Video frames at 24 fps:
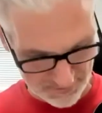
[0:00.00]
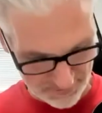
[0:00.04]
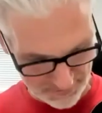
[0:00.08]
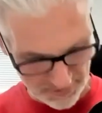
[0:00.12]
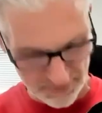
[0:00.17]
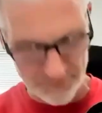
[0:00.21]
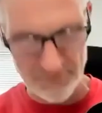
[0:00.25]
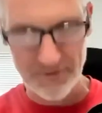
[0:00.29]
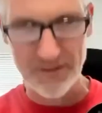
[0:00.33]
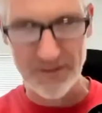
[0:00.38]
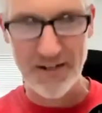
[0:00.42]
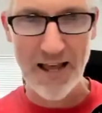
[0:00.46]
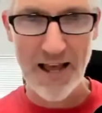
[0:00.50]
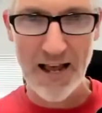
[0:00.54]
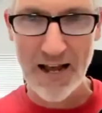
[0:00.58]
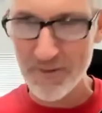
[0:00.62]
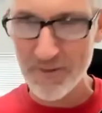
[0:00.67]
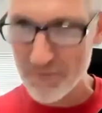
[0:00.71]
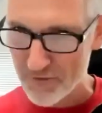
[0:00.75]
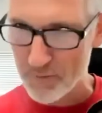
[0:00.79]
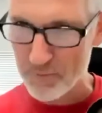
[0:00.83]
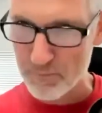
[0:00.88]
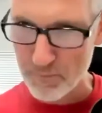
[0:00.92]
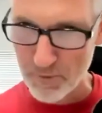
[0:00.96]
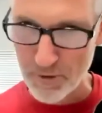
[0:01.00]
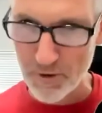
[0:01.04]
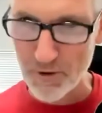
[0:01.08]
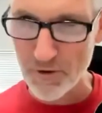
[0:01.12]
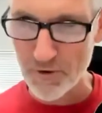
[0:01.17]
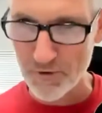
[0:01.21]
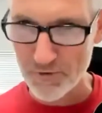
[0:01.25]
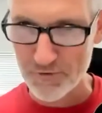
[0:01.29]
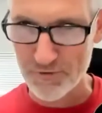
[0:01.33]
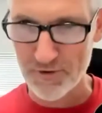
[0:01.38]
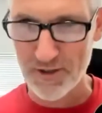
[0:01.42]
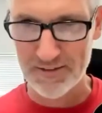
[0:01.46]
doesn't have the
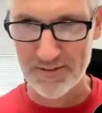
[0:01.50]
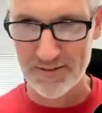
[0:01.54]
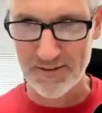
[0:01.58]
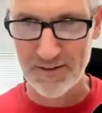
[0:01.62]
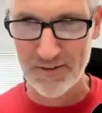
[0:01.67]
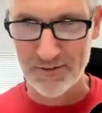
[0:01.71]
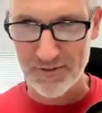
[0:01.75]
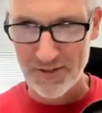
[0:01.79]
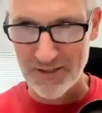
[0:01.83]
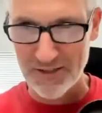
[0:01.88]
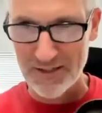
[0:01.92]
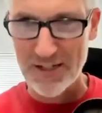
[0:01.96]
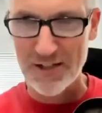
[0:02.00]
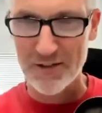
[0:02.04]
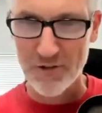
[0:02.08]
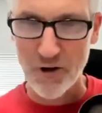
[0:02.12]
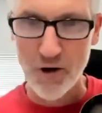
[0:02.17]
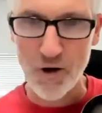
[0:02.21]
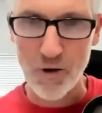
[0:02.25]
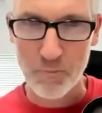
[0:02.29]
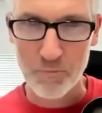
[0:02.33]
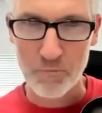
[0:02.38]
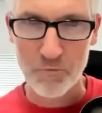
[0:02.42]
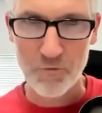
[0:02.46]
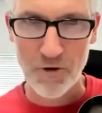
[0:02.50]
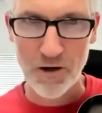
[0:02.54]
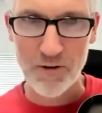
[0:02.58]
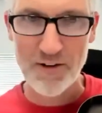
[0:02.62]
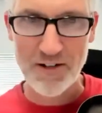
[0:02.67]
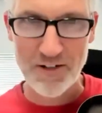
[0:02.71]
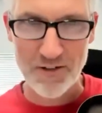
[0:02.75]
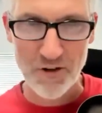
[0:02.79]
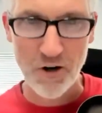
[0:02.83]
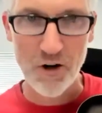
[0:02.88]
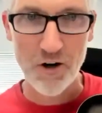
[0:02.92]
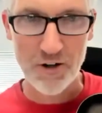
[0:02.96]
burst like this. It is all
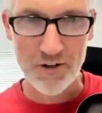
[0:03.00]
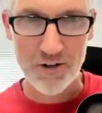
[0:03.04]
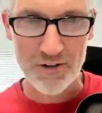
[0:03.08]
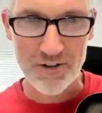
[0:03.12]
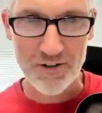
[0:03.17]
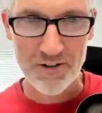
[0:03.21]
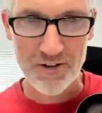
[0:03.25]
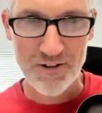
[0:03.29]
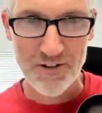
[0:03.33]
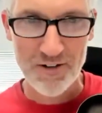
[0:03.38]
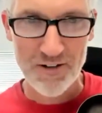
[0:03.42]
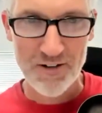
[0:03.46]
very dark.